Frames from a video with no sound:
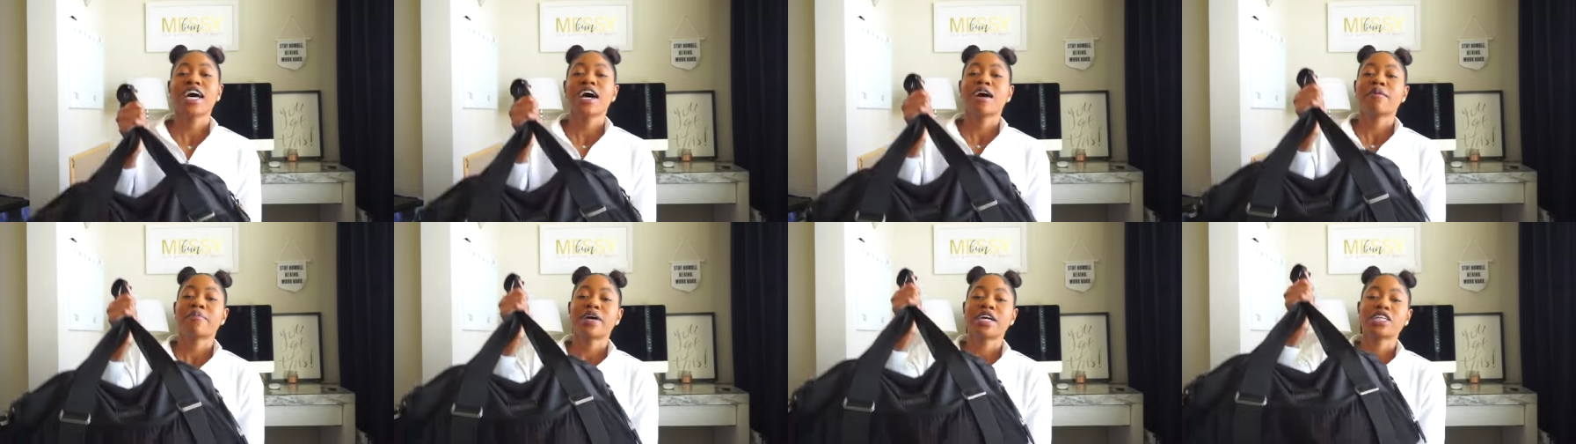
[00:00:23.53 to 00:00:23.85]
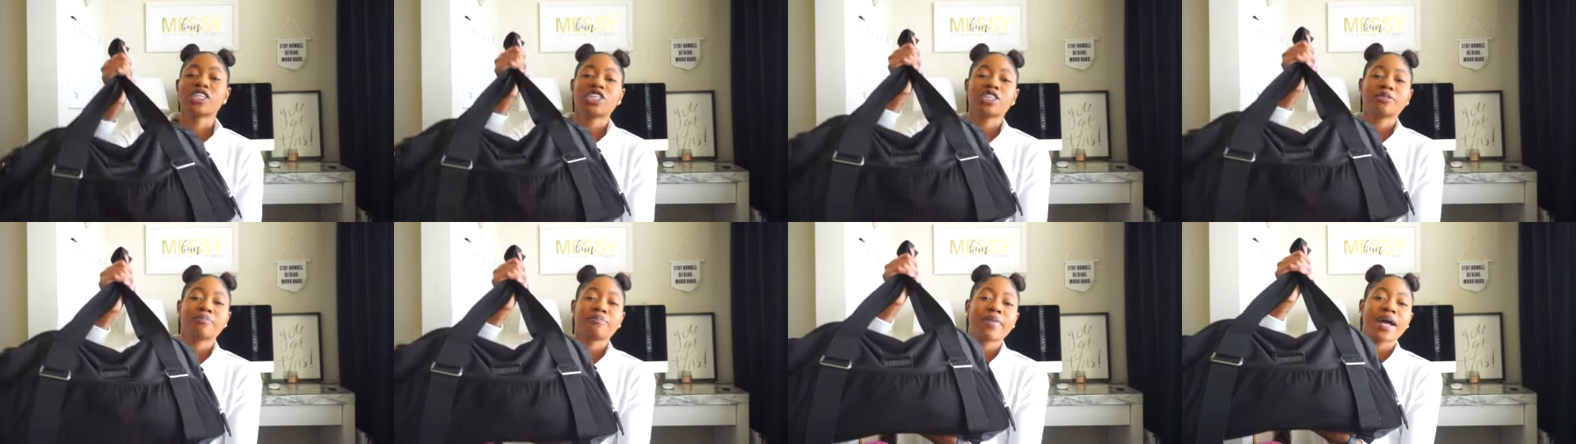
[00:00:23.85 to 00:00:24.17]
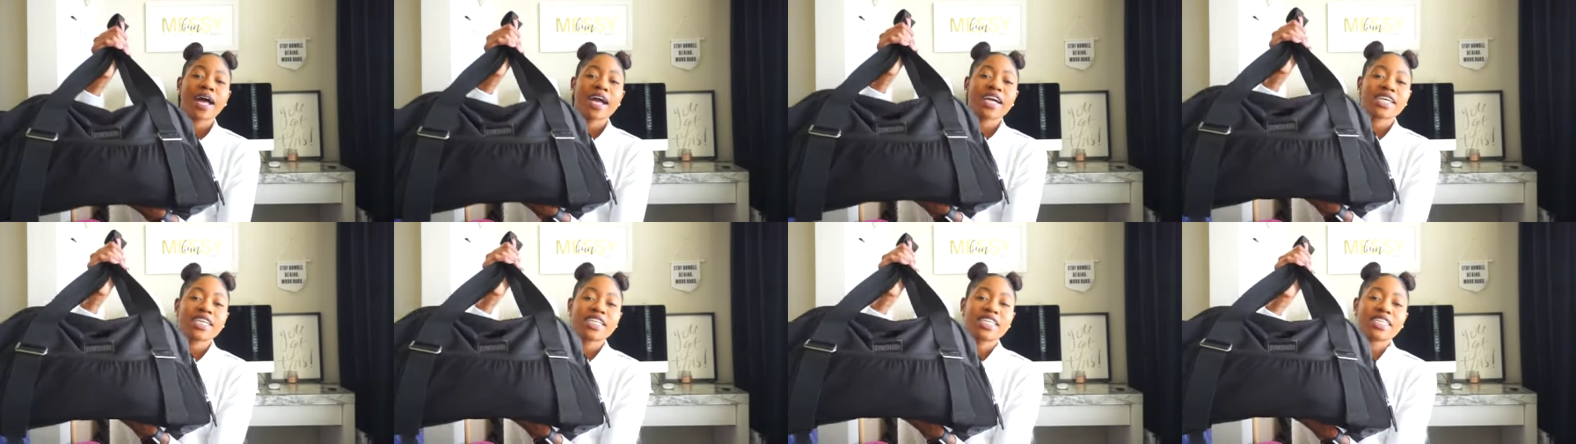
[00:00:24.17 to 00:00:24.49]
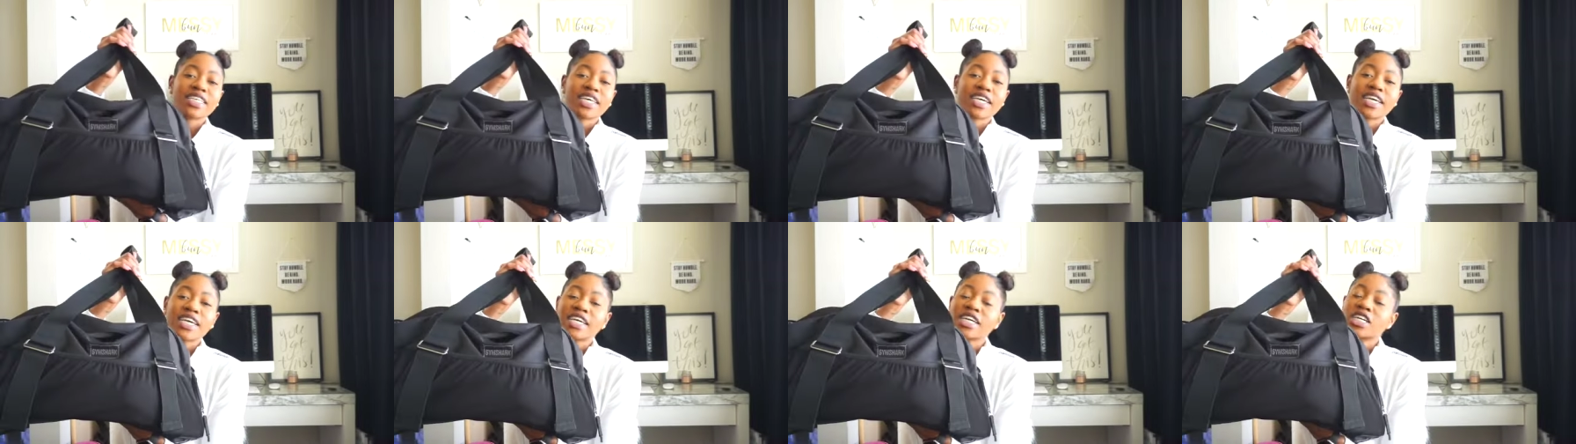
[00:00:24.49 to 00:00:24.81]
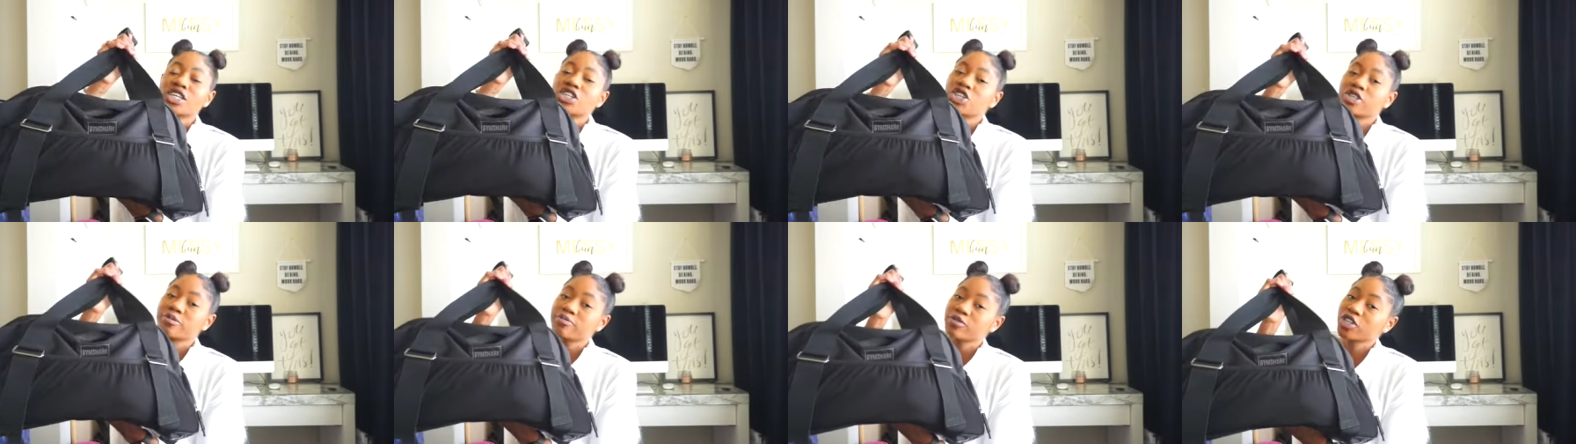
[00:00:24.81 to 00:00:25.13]
My gym bag is a
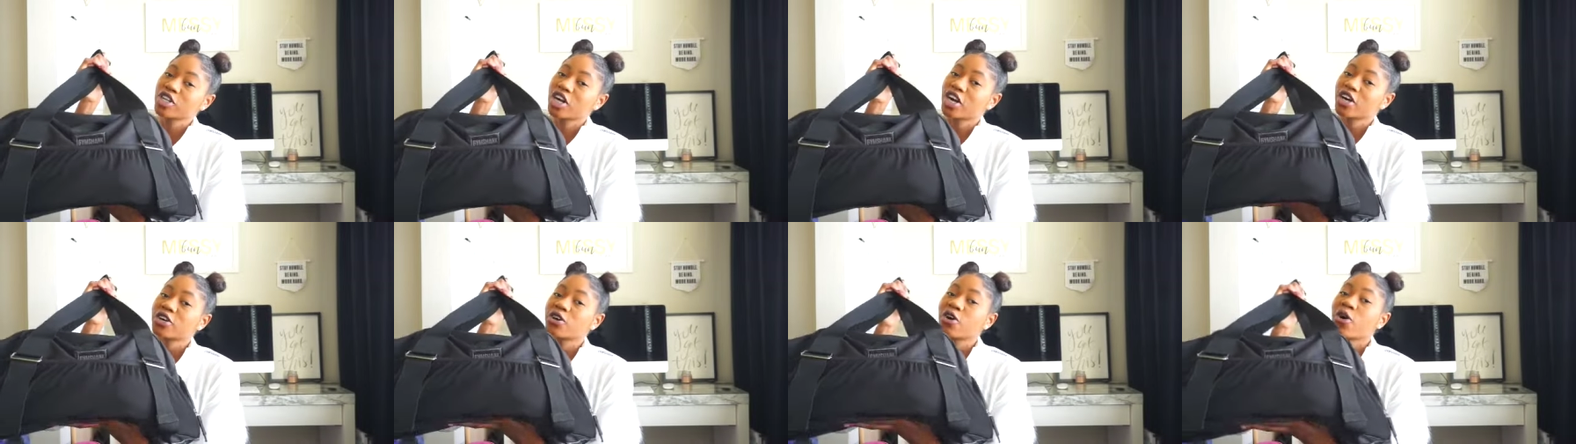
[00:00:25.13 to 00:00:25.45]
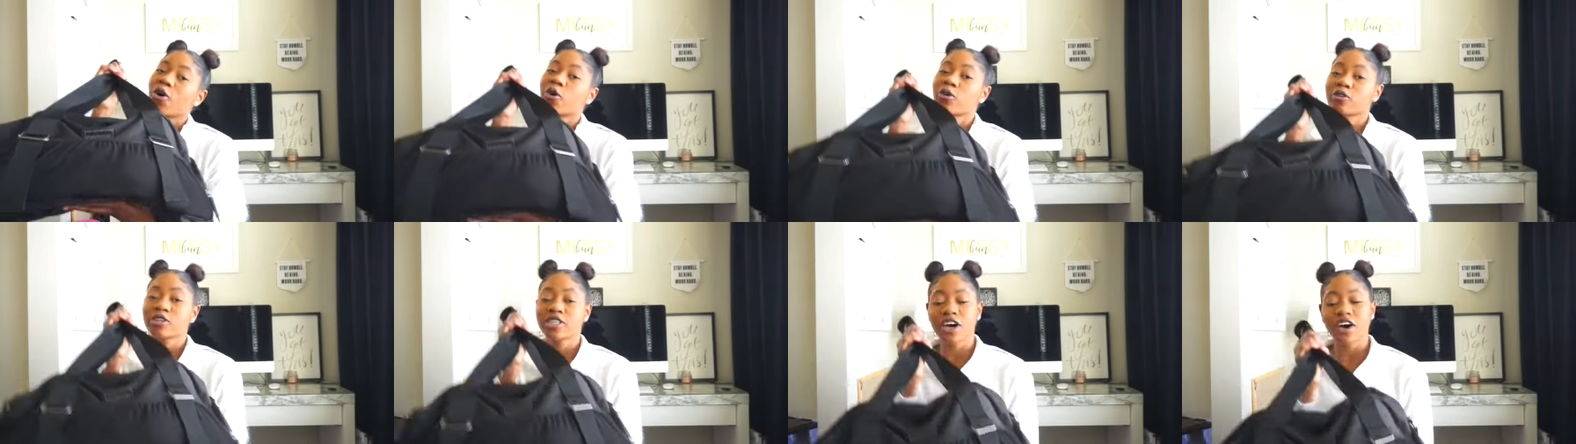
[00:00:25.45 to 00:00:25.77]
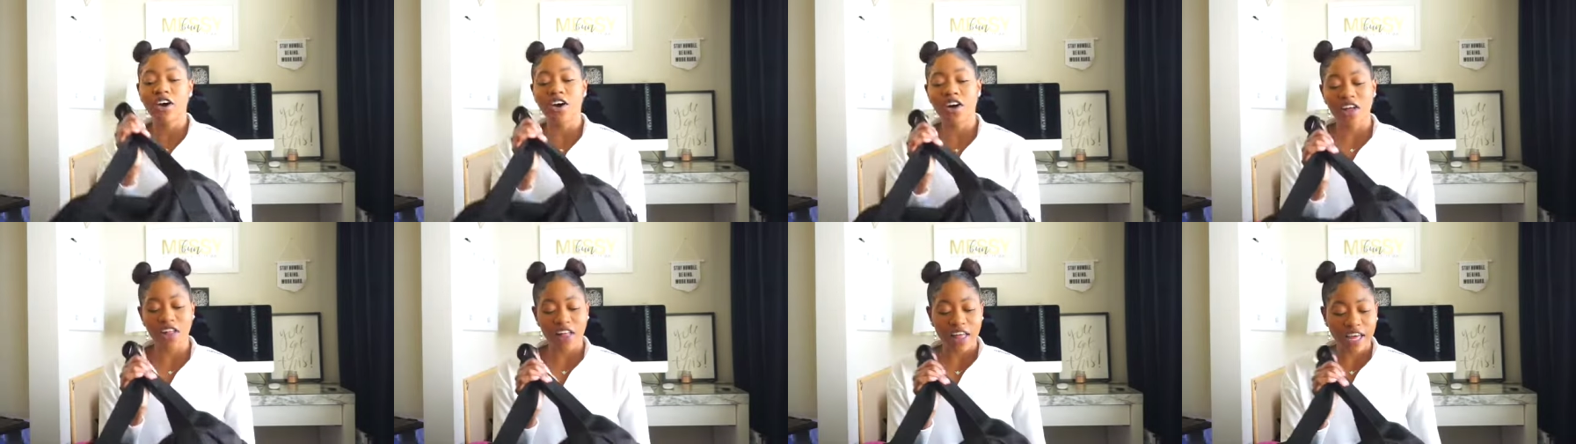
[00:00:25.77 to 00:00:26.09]
Gymshark Hold All.